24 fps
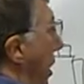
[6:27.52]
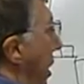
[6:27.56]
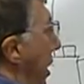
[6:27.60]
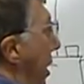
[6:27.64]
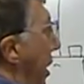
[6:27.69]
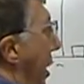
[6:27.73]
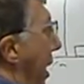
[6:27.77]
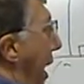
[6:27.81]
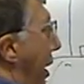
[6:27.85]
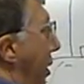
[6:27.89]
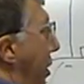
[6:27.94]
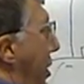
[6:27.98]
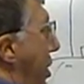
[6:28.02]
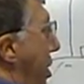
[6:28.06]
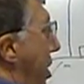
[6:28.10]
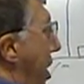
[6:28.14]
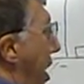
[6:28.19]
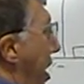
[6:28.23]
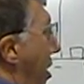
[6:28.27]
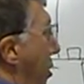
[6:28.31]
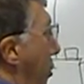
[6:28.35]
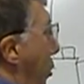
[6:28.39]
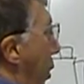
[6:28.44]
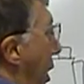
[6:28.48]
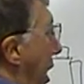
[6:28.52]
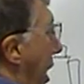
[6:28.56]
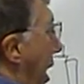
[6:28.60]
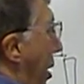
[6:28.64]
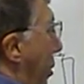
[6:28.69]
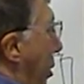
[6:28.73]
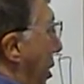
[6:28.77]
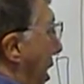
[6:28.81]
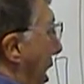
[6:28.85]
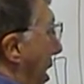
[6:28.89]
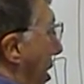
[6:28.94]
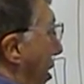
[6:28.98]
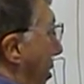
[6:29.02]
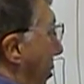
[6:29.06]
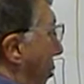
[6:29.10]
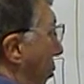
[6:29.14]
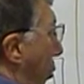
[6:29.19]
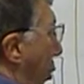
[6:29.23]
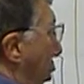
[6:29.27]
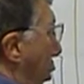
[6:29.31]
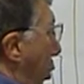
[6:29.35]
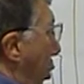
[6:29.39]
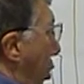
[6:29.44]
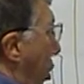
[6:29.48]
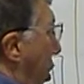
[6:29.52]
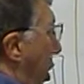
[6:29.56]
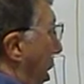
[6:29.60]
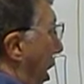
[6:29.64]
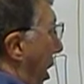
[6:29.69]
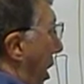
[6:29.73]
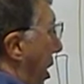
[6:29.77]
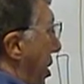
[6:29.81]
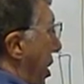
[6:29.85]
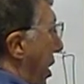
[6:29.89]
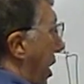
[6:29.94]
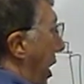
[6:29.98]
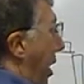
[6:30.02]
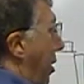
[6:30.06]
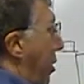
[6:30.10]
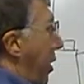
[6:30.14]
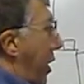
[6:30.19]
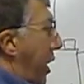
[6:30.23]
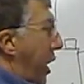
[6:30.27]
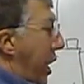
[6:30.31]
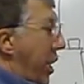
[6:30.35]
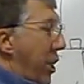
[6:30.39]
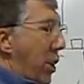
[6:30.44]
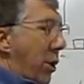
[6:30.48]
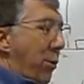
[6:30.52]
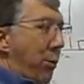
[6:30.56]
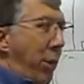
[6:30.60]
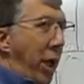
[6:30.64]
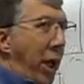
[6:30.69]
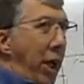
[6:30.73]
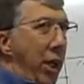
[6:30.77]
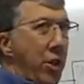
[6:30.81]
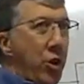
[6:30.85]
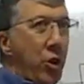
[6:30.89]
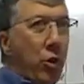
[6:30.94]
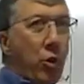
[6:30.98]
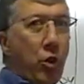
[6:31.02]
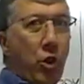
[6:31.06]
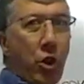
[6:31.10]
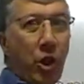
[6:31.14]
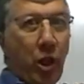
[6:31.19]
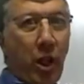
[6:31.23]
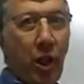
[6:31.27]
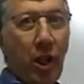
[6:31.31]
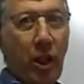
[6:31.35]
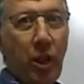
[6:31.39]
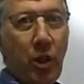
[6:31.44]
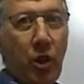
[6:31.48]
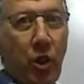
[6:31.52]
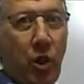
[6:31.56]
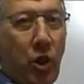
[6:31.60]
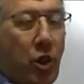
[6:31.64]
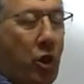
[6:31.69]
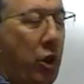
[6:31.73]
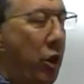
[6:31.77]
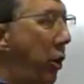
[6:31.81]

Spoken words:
Now, instead of being able to get the full charge, it only gets a partial charge.